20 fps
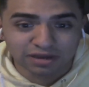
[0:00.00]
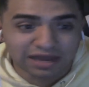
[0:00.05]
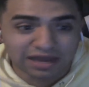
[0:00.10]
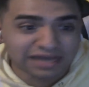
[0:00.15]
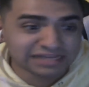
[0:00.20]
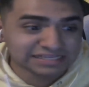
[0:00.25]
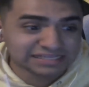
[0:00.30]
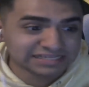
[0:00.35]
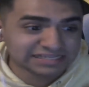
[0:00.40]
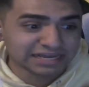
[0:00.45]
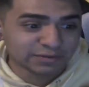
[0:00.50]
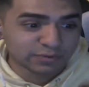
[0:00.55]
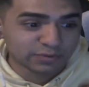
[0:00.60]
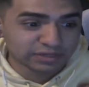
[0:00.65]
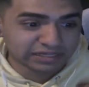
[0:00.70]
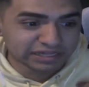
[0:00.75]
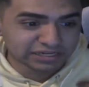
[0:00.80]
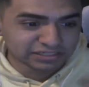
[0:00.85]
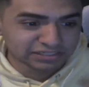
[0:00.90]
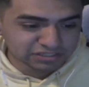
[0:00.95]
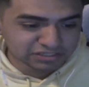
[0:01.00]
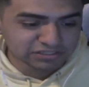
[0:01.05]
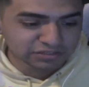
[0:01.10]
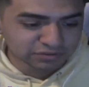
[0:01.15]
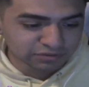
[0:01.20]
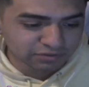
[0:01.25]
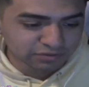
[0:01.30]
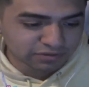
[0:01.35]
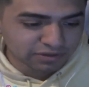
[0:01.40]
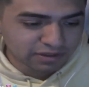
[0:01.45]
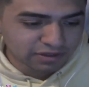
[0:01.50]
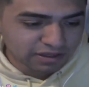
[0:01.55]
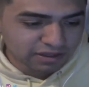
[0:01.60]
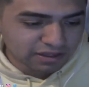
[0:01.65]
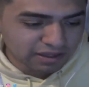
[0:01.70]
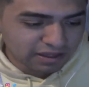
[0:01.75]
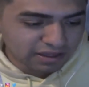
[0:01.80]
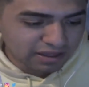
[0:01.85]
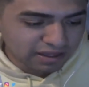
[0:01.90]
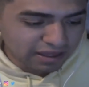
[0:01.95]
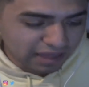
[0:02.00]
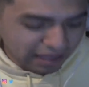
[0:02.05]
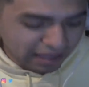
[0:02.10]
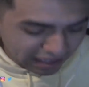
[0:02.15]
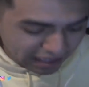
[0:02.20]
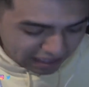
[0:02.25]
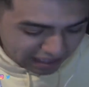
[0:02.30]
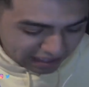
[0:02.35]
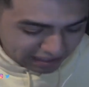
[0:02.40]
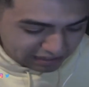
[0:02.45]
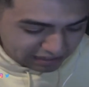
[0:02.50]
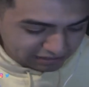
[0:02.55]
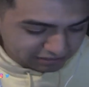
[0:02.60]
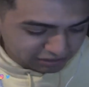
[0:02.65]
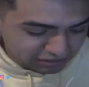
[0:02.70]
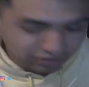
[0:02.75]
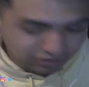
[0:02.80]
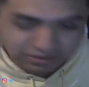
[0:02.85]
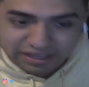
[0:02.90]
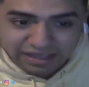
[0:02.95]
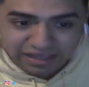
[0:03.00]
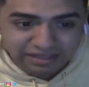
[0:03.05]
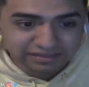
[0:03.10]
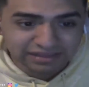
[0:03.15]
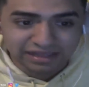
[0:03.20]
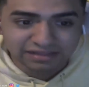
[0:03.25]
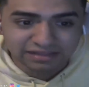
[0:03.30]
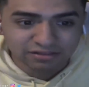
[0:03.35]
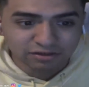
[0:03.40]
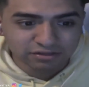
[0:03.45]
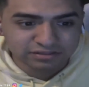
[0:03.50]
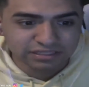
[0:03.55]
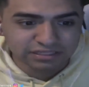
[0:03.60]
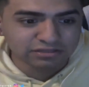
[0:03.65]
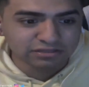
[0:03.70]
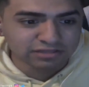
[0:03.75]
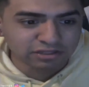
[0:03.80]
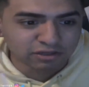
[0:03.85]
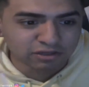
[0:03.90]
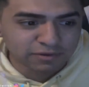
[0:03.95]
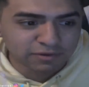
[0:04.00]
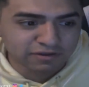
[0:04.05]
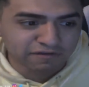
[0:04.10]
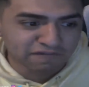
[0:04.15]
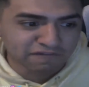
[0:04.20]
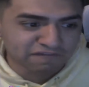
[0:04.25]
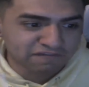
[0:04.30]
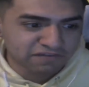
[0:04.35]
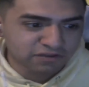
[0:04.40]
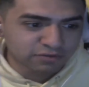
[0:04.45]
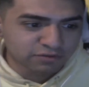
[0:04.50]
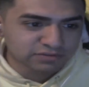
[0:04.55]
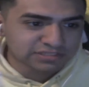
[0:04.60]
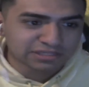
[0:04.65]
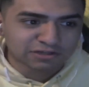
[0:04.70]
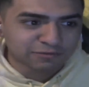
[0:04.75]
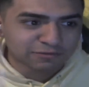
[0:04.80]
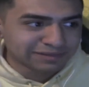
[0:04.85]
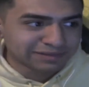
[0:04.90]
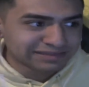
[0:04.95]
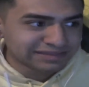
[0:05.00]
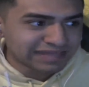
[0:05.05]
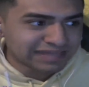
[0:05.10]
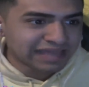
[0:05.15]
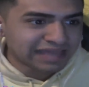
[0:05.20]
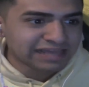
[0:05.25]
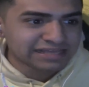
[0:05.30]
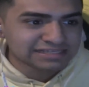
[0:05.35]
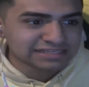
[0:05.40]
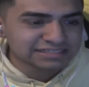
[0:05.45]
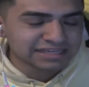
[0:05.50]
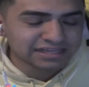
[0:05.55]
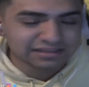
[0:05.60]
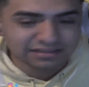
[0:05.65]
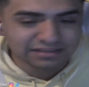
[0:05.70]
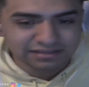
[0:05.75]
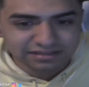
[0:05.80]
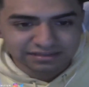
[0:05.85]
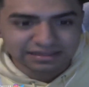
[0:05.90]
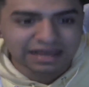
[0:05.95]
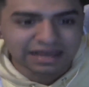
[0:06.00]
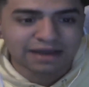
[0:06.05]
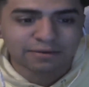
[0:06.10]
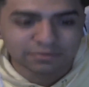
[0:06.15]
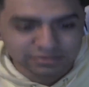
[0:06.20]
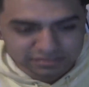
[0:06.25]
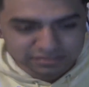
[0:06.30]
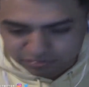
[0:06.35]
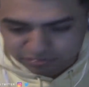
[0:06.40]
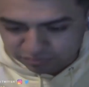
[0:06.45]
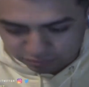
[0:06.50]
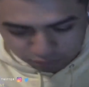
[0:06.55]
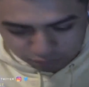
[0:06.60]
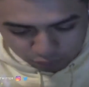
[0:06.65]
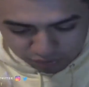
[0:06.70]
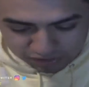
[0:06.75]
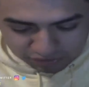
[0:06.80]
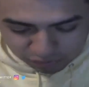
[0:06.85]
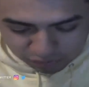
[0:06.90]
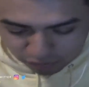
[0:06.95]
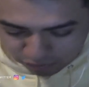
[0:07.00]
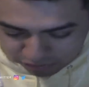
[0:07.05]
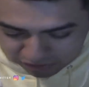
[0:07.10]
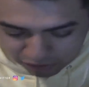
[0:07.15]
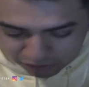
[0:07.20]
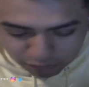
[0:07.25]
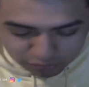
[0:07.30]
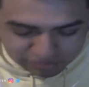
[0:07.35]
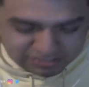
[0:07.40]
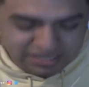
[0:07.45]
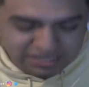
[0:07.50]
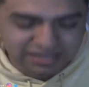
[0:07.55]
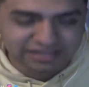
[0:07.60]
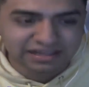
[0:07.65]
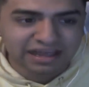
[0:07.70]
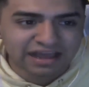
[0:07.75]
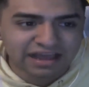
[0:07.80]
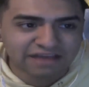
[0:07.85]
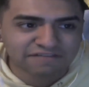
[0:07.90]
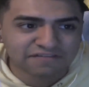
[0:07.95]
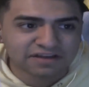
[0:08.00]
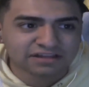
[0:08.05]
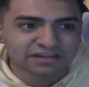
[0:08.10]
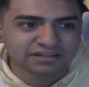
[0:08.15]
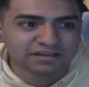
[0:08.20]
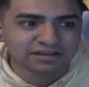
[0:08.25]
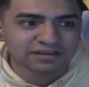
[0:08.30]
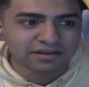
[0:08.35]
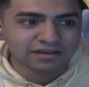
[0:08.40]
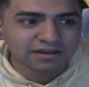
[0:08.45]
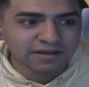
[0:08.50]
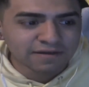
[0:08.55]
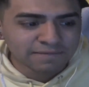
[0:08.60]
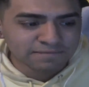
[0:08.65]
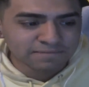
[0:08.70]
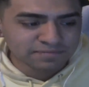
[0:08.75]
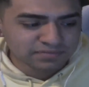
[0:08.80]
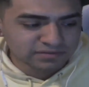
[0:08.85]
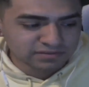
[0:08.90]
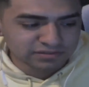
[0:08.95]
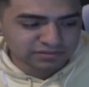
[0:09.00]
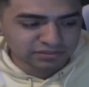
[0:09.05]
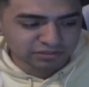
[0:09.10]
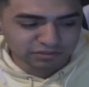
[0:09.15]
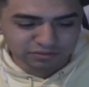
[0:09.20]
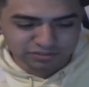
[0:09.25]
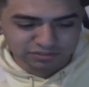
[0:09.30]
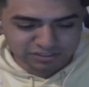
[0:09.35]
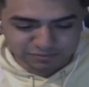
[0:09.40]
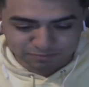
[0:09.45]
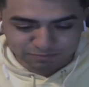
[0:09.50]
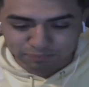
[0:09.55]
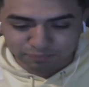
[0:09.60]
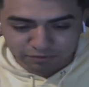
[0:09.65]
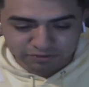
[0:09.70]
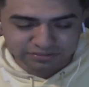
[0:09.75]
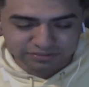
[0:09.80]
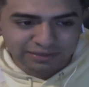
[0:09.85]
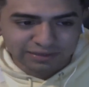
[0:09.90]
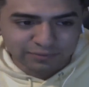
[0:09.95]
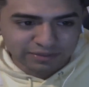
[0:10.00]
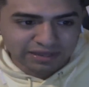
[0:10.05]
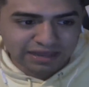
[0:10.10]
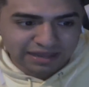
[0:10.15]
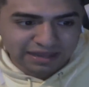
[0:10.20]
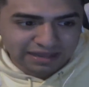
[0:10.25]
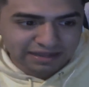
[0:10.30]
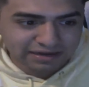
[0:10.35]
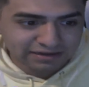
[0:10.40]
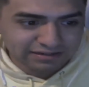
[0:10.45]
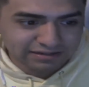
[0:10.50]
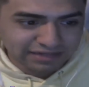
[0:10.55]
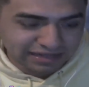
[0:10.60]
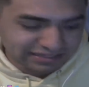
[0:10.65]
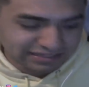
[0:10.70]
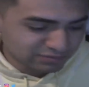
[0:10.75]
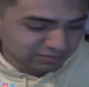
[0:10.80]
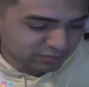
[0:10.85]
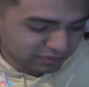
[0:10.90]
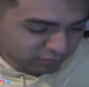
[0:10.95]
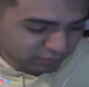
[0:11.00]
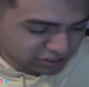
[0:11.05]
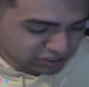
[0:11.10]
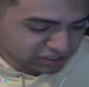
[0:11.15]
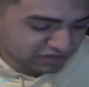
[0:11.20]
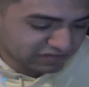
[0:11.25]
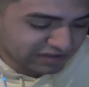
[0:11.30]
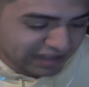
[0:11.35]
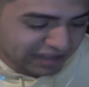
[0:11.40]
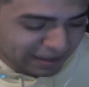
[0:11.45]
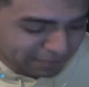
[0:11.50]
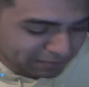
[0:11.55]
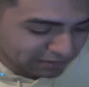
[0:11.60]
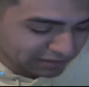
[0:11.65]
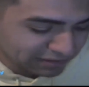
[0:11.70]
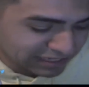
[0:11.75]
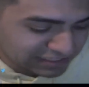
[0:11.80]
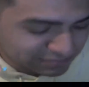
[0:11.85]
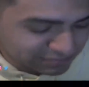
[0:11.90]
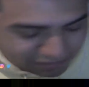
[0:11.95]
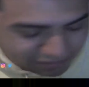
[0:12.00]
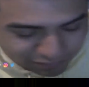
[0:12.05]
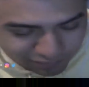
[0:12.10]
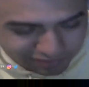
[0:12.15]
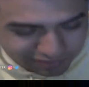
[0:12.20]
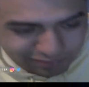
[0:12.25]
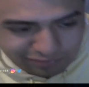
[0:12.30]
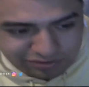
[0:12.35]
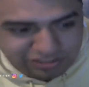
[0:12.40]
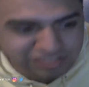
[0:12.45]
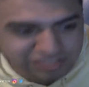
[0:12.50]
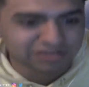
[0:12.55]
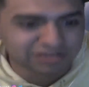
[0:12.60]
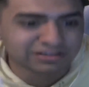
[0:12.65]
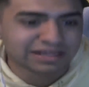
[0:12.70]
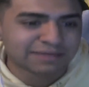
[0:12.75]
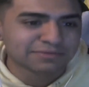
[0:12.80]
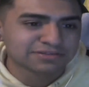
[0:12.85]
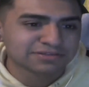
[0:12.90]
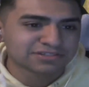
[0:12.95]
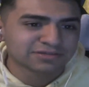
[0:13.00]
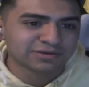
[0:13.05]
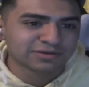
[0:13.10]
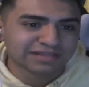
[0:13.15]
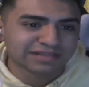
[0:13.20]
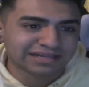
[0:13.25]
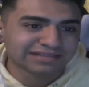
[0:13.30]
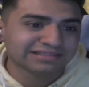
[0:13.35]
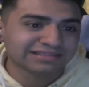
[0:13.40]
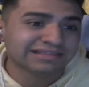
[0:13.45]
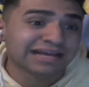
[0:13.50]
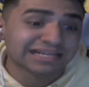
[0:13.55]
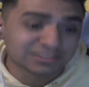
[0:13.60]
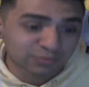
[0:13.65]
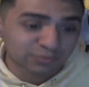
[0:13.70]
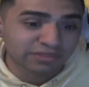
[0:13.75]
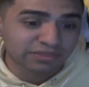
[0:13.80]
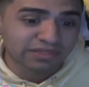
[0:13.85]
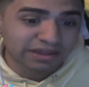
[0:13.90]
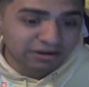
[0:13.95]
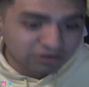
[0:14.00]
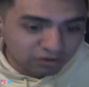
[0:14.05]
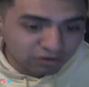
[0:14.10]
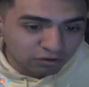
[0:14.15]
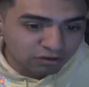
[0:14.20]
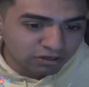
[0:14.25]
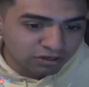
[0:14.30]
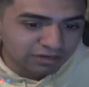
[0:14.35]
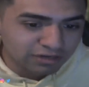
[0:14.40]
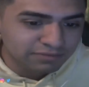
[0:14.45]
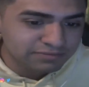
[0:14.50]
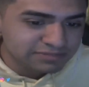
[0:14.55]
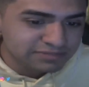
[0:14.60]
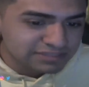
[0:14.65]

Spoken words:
said we needed to do, and they looked a little bit confused, a little bit dazed, and that was when the whole second half kind of spurt that we had. That's when we should have capitalized, but we were just unable to, and that's when their goal comes,